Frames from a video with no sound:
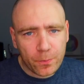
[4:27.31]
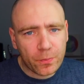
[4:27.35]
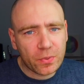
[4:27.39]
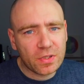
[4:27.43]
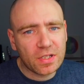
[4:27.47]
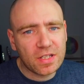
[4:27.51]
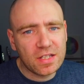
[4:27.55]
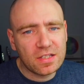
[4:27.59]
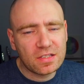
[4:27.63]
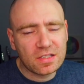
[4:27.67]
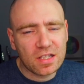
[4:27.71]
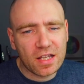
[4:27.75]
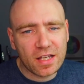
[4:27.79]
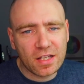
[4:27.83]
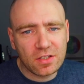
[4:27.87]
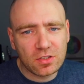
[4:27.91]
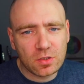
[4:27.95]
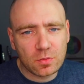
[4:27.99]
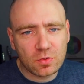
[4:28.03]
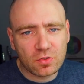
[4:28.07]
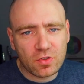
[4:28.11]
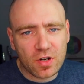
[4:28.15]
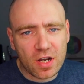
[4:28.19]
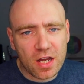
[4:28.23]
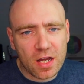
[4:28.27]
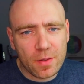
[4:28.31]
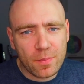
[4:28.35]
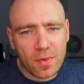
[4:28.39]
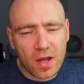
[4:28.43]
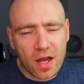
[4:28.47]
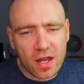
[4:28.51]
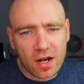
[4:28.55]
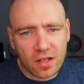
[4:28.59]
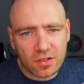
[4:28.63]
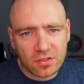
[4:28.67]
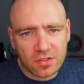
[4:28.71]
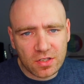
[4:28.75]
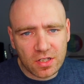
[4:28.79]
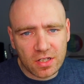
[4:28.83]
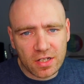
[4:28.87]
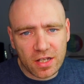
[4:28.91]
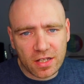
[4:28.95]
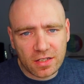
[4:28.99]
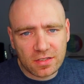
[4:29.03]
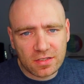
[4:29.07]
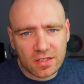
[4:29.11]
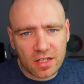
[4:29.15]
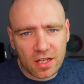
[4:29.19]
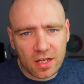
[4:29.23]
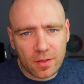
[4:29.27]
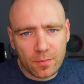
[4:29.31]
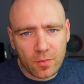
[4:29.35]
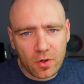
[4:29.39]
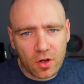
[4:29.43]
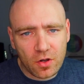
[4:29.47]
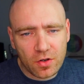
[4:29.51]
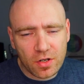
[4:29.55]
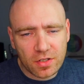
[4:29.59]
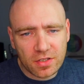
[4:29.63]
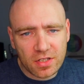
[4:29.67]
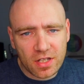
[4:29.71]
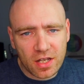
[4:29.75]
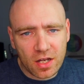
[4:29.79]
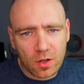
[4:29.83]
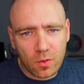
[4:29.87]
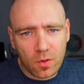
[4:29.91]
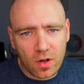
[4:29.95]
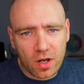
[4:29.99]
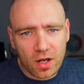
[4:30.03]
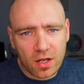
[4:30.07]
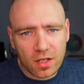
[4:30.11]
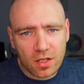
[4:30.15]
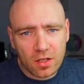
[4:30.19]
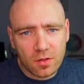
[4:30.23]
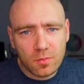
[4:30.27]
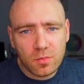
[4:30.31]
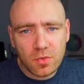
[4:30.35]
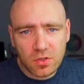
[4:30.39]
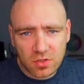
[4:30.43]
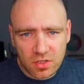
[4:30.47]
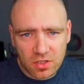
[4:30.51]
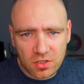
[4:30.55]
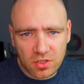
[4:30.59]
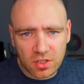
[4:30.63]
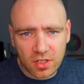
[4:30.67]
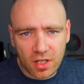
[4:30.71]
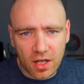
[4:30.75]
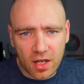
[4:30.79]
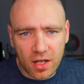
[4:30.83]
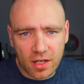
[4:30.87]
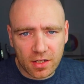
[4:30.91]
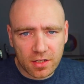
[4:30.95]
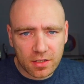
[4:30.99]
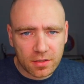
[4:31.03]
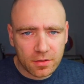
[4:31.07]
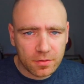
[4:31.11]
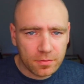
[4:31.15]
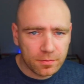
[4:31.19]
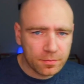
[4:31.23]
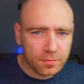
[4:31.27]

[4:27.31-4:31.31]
please like and subscribe, and I'll see you next time on a DIY Musician Guide.